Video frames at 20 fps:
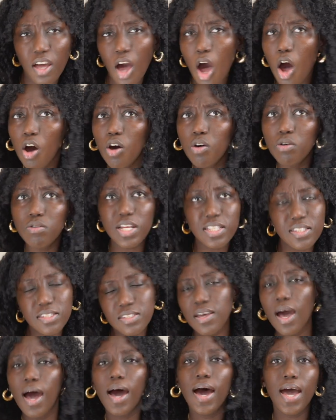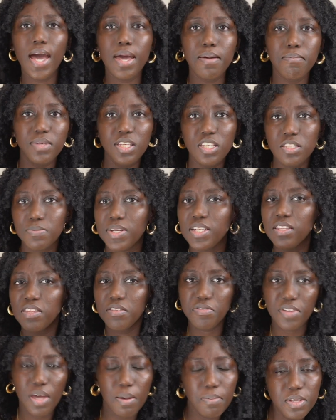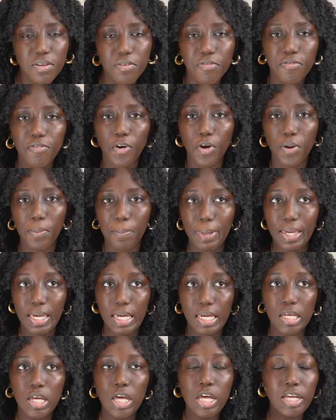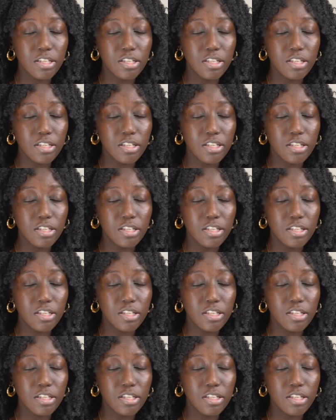oh, it's time. He's been in the family for a bit.